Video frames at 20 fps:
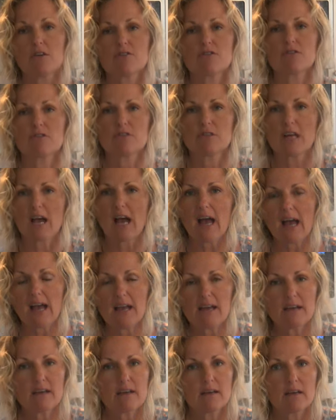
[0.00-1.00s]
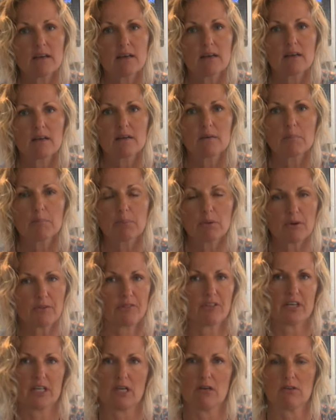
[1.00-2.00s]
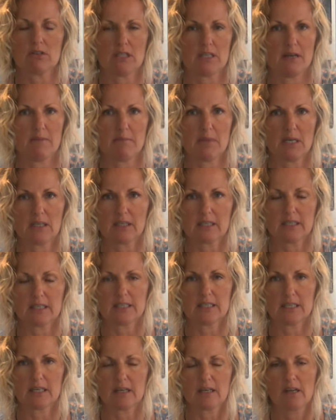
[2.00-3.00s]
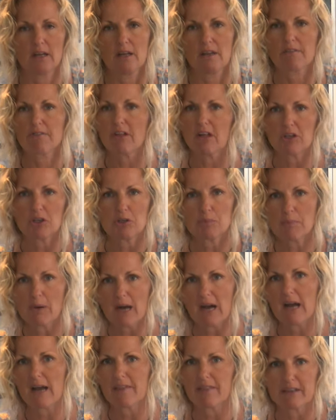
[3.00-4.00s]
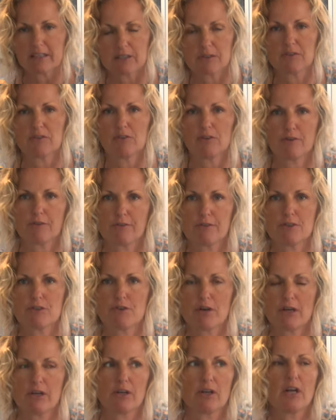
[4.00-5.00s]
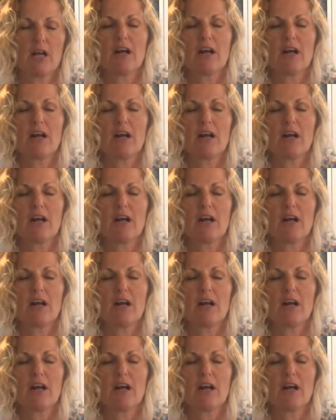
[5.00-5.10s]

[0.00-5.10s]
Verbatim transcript: Do not put the coconut milk in here that you buy that goes in your refrigerator.